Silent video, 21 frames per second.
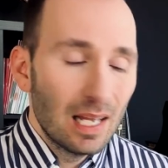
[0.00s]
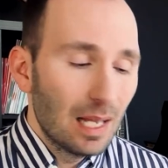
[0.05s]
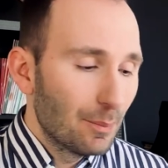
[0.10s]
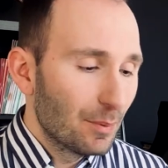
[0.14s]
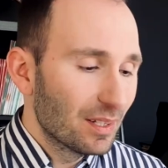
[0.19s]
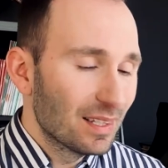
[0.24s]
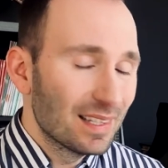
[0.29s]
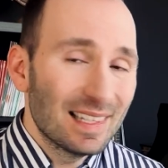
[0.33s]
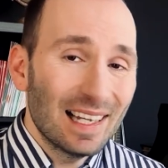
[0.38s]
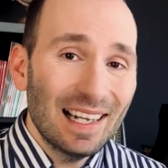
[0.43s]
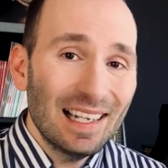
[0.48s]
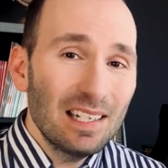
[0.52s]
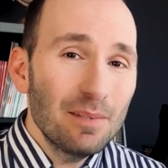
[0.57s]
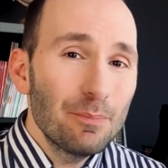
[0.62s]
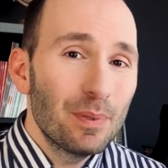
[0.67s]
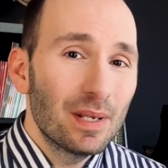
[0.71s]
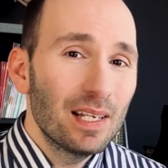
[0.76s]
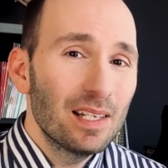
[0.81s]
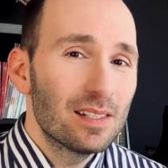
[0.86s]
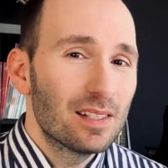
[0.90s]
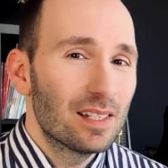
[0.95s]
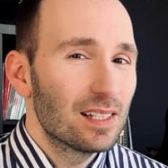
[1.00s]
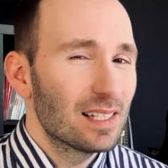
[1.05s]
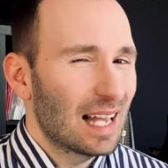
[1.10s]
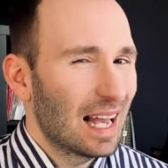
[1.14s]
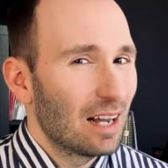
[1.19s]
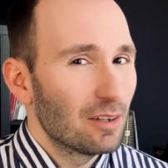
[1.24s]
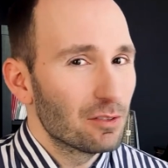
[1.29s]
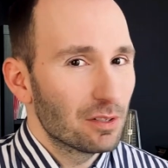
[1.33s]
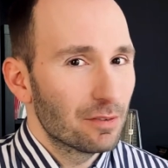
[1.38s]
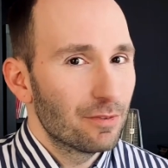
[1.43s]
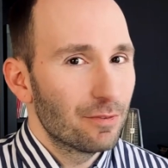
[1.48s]
But 9 pieces
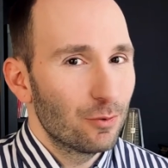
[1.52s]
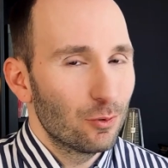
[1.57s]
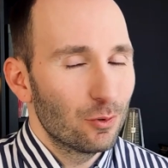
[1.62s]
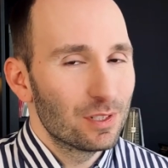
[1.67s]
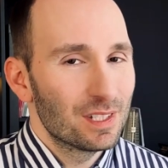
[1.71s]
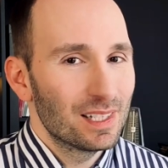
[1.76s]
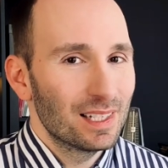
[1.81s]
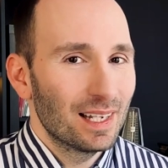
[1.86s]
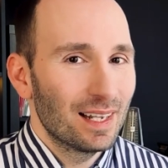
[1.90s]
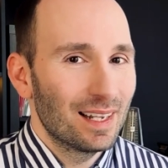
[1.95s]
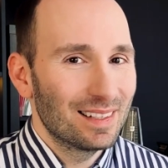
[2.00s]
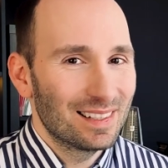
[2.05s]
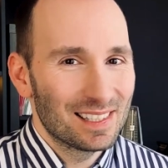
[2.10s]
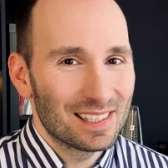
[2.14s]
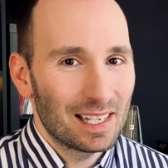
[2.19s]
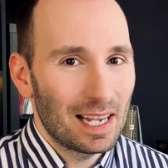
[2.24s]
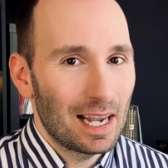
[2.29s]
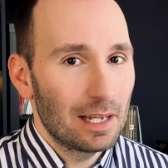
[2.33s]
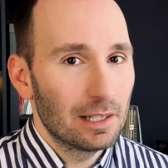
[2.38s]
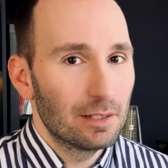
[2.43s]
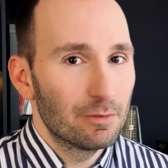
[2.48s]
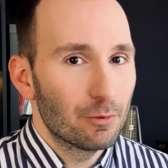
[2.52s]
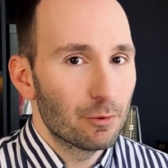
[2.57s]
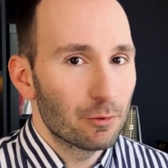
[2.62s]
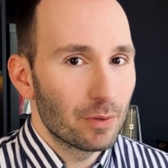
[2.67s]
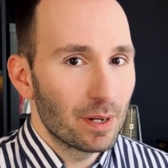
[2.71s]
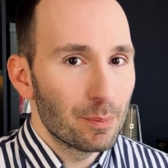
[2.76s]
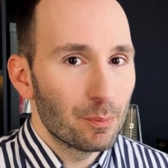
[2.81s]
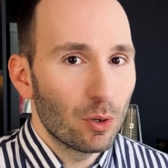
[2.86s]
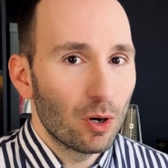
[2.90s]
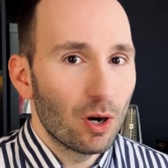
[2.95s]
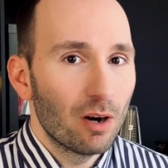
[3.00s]
out of 48 is kind of a
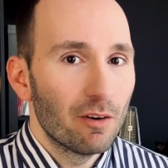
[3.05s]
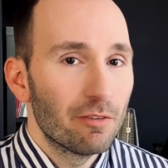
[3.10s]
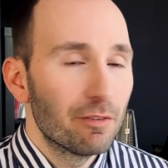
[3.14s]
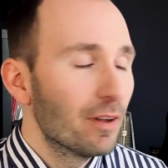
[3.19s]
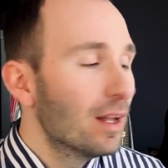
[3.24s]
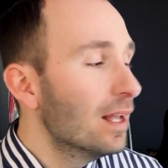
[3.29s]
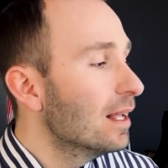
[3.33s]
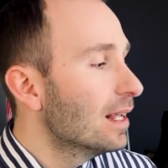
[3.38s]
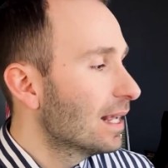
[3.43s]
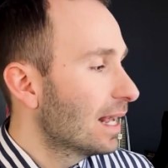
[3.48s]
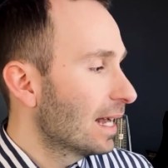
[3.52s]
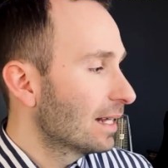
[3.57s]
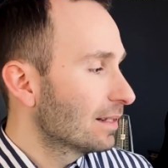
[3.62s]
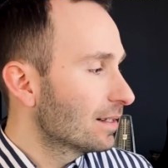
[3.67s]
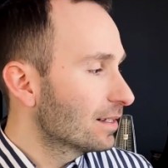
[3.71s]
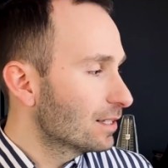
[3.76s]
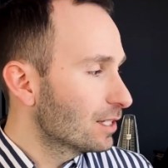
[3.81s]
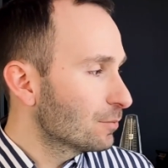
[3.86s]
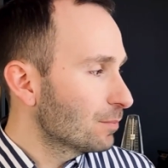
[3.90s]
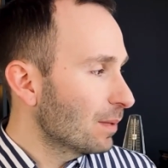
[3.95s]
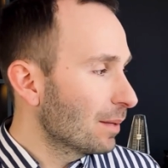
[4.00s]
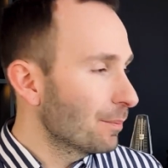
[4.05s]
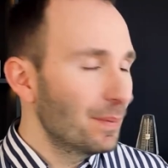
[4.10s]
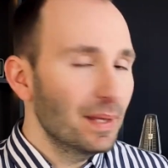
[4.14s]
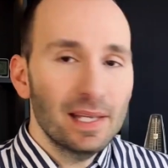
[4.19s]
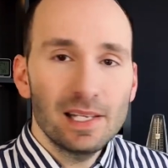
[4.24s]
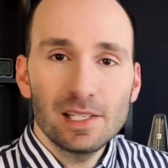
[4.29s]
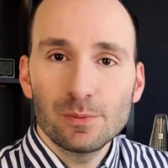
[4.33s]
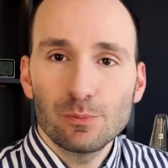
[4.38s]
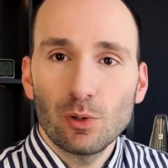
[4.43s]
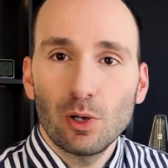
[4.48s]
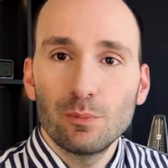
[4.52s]
rip-off, and this is my
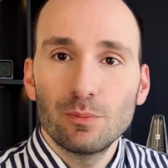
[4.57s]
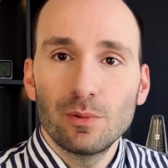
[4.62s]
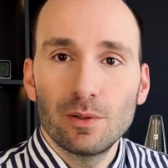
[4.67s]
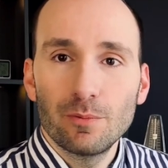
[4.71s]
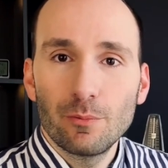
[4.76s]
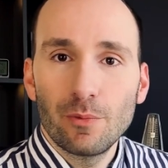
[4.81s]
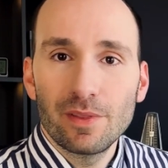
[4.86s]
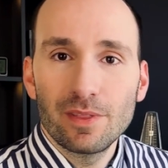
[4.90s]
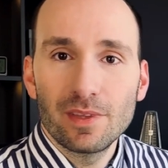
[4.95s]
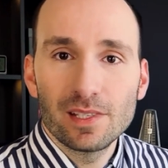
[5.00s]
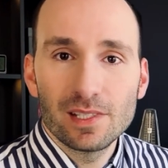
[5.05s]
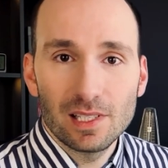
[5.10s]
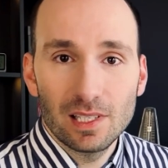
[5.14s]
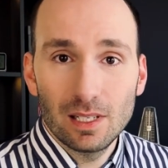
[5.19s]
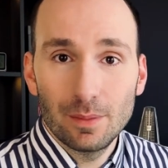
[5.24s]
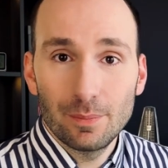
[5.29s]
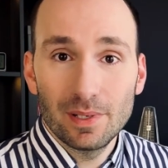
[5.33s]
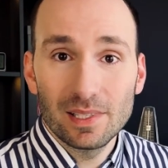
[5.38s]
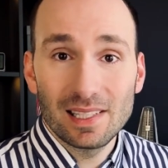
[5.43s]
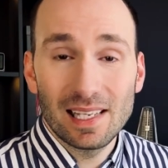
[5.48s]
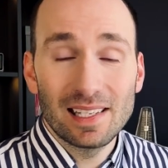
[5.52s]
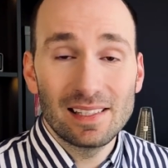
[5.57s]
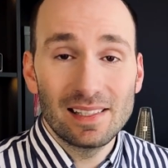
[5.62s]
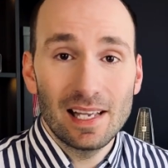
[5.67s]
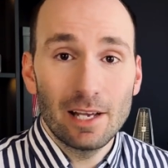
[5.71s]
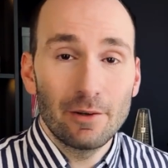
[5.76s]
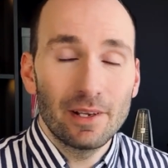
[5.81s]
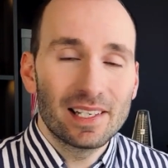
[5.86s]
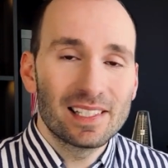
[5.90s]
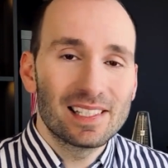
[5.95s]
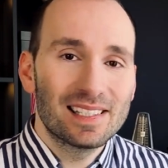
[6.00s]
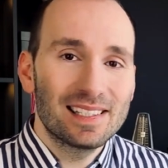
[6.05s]
biggest problem with the syllabus. As they're
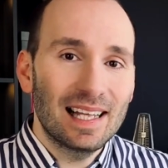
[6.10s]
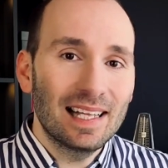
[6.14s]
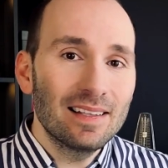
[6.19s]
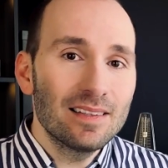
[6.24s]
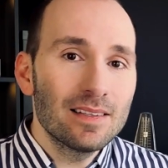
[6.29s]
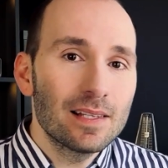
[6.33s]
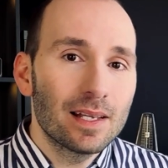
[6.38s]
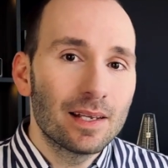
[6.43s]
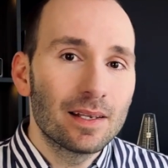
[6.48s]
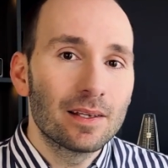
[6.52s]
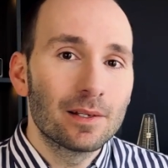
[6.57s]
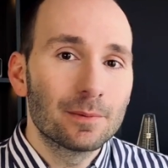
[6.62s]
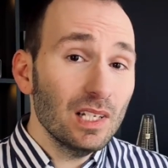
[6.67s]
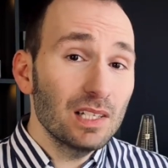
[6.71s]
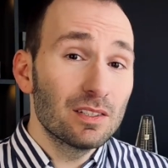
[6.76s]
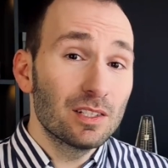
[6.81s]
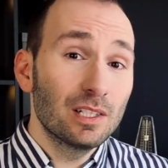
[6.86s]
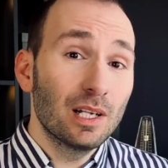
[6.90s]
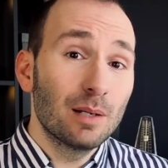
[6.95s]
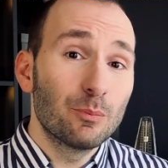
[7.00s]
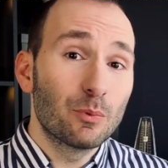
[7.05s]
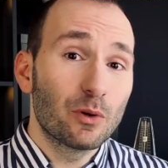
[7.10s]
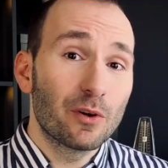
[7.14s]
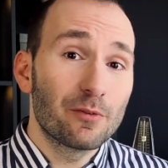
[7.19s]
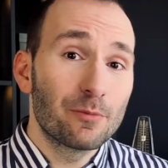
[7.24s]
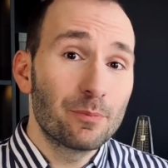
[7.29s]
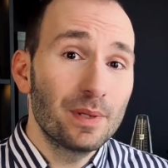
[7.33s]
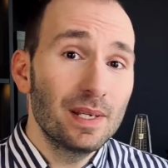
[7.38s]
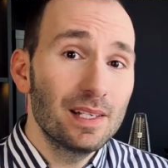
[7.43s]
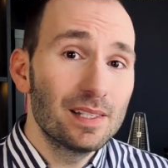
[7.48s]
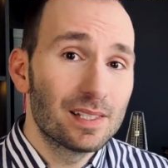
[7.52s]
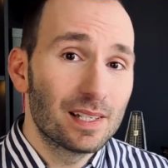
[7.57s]
extending the number of
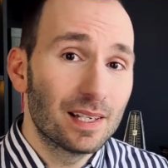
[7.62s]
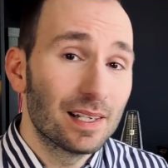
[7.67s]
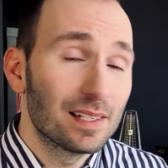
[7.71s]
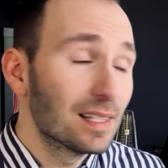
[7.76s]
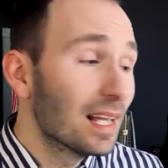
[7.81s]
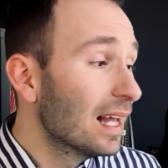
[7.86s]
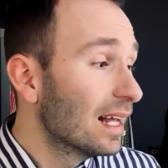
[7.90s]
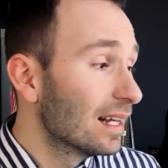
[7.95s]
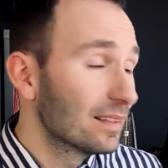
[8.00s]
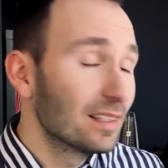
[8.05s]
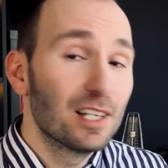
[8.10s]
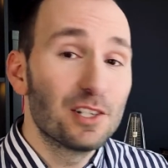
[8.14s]
pieces, they